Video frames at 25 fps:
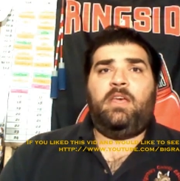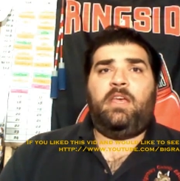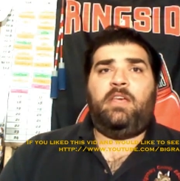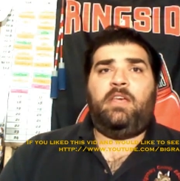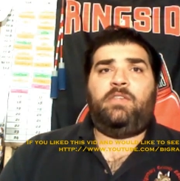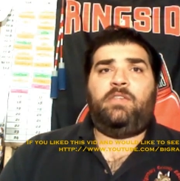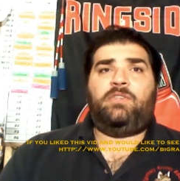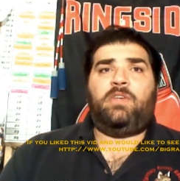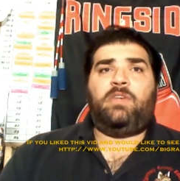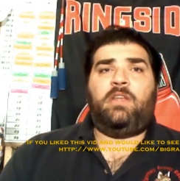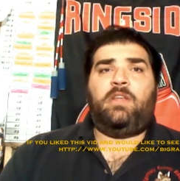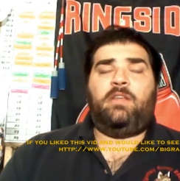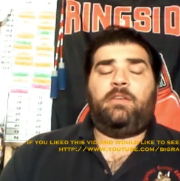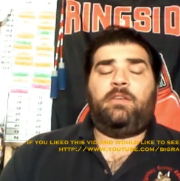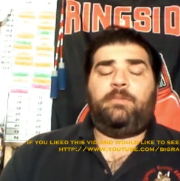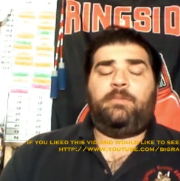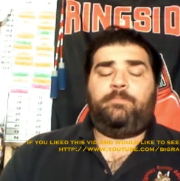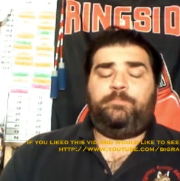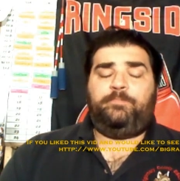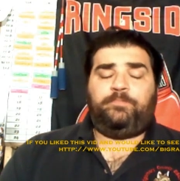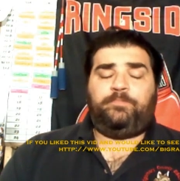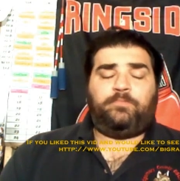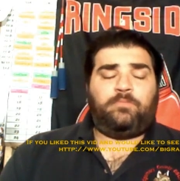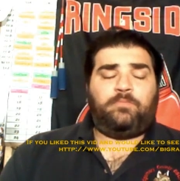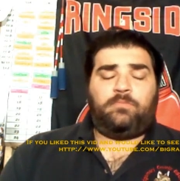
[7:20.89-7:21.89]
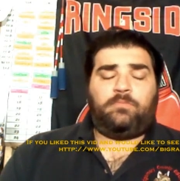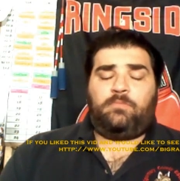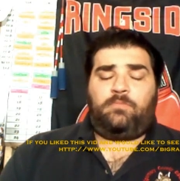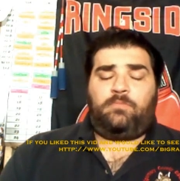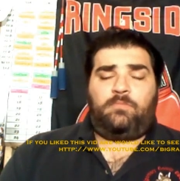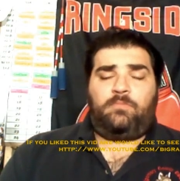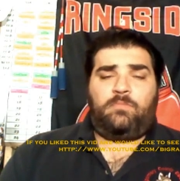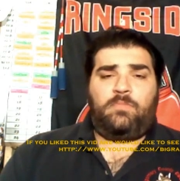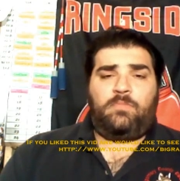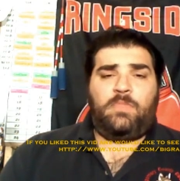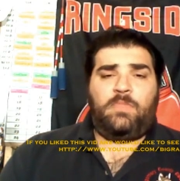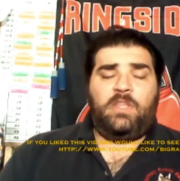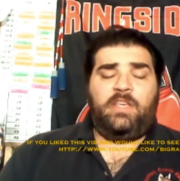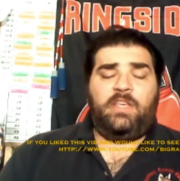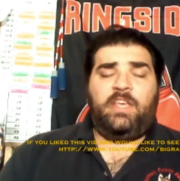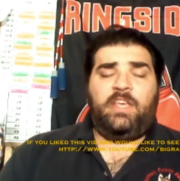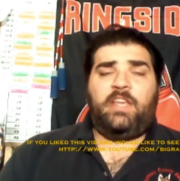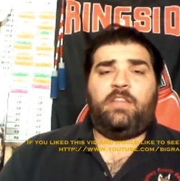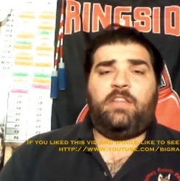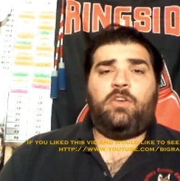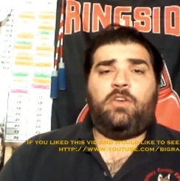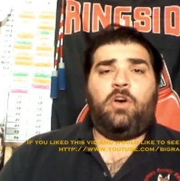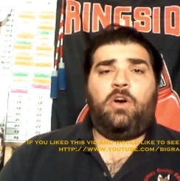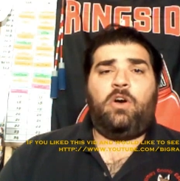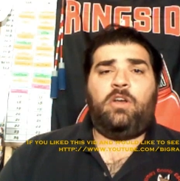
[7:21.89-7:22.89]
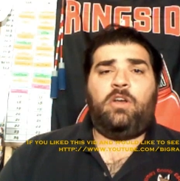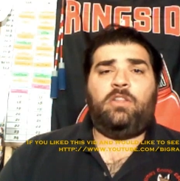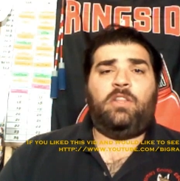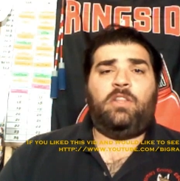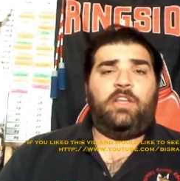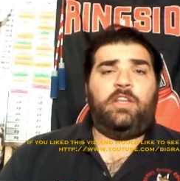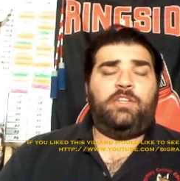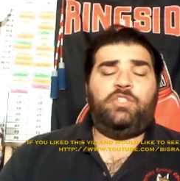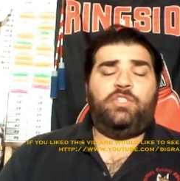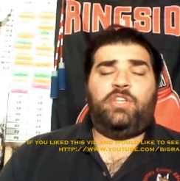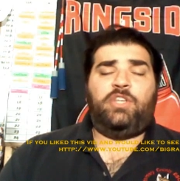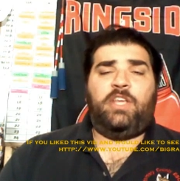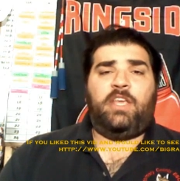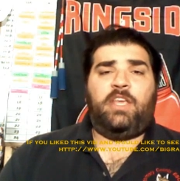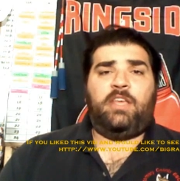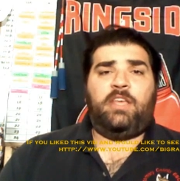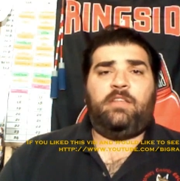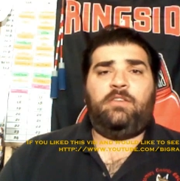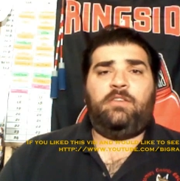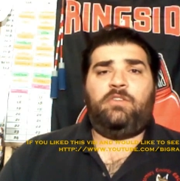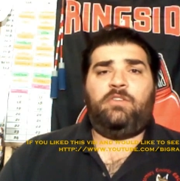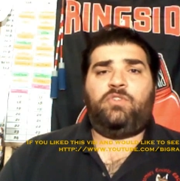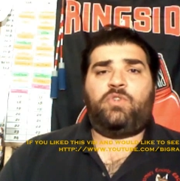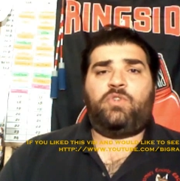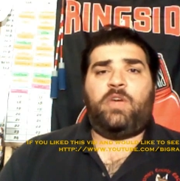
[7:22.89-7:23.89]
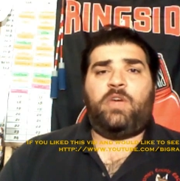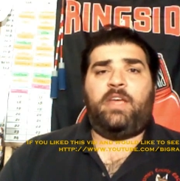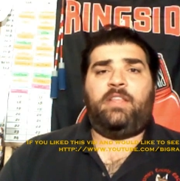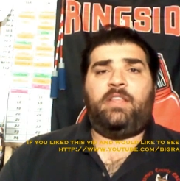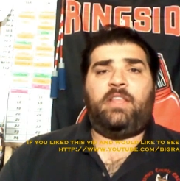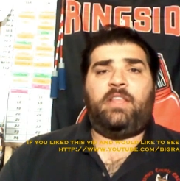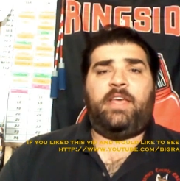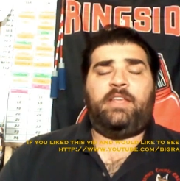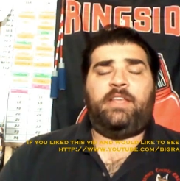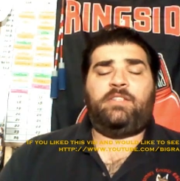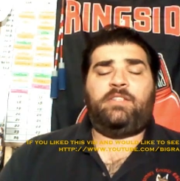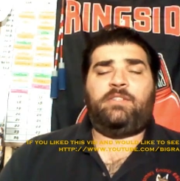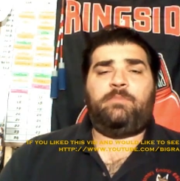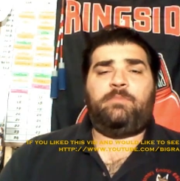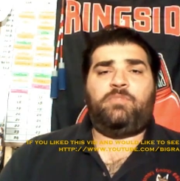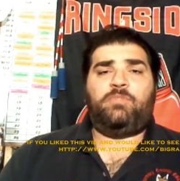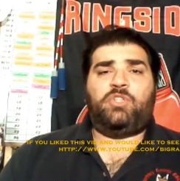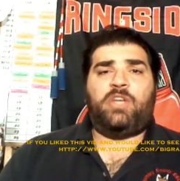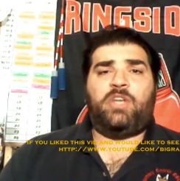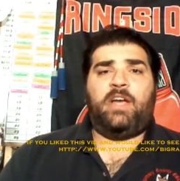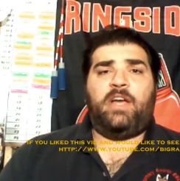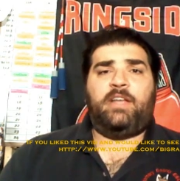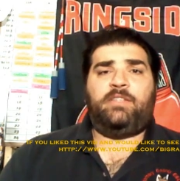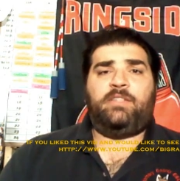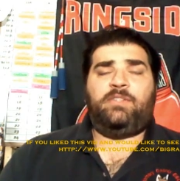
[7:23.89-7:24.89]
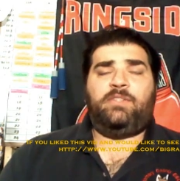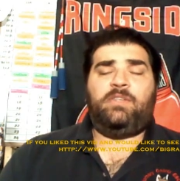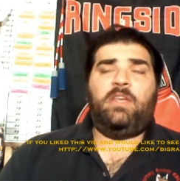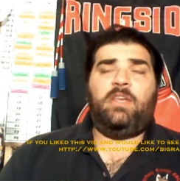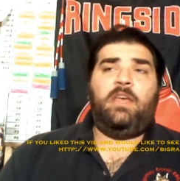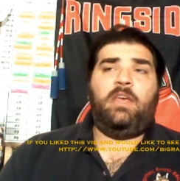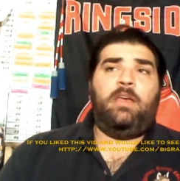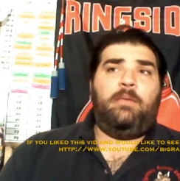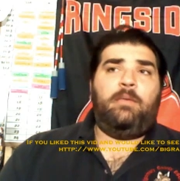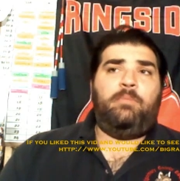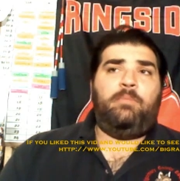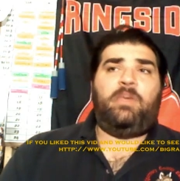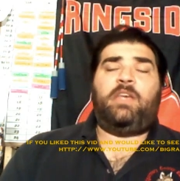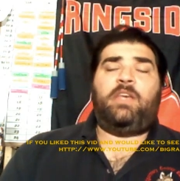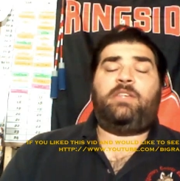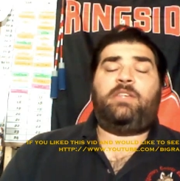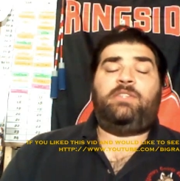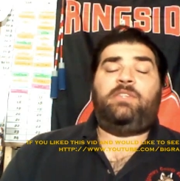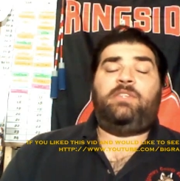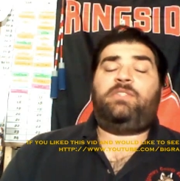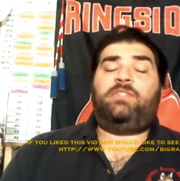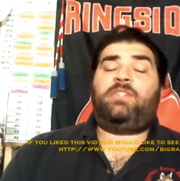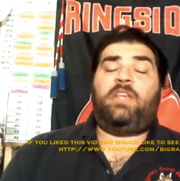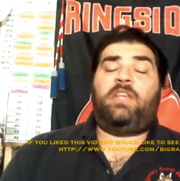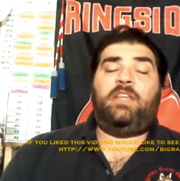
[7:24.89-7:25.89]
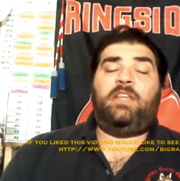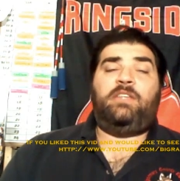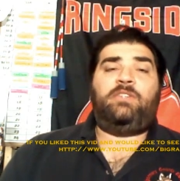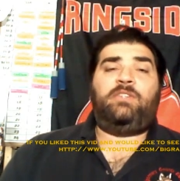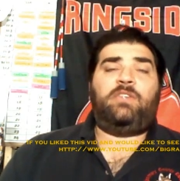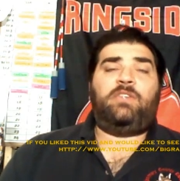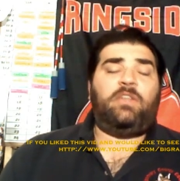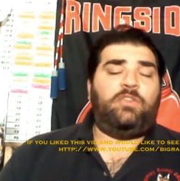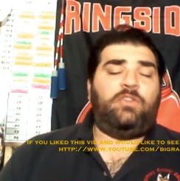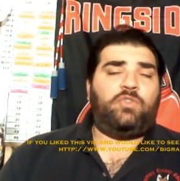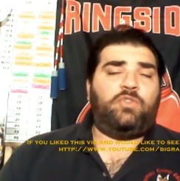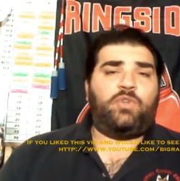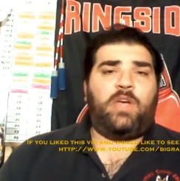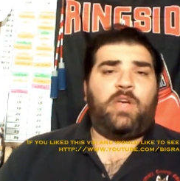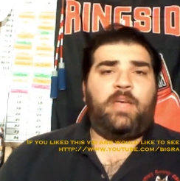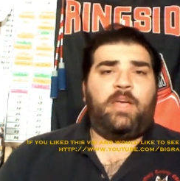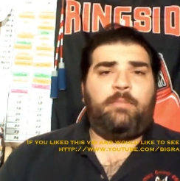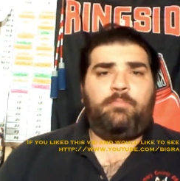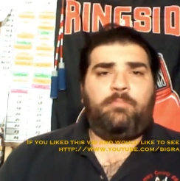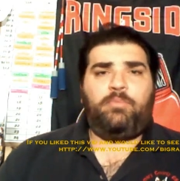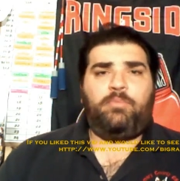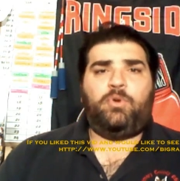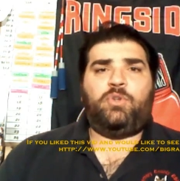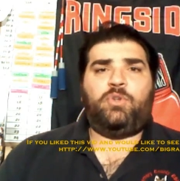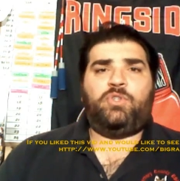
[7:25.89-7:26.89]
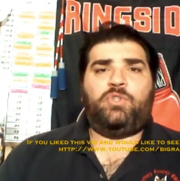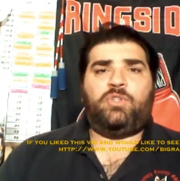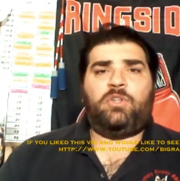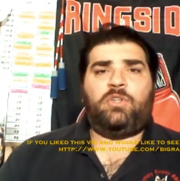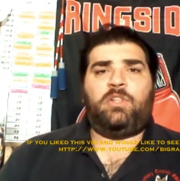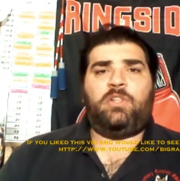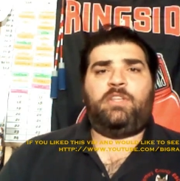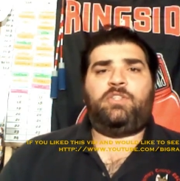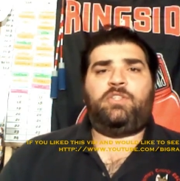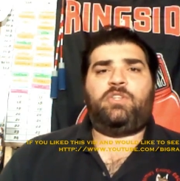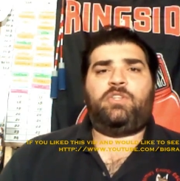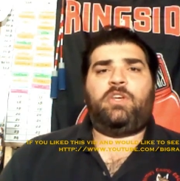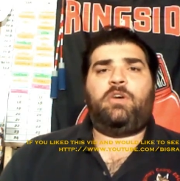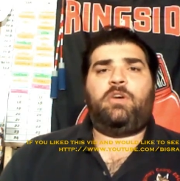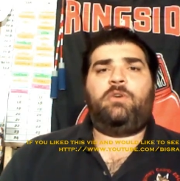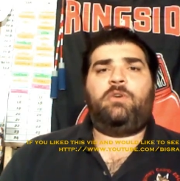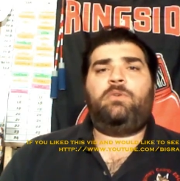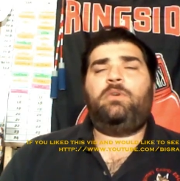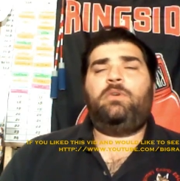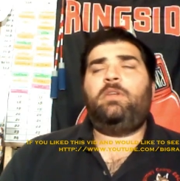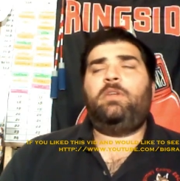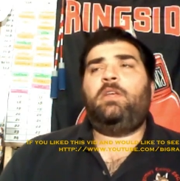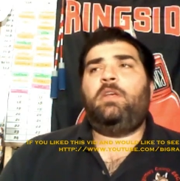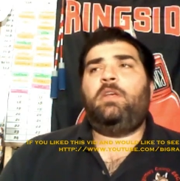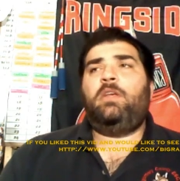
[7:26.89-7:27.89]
He's going to get caught lunging in to try and land some shots, because he said he's going to try and push Klitschko.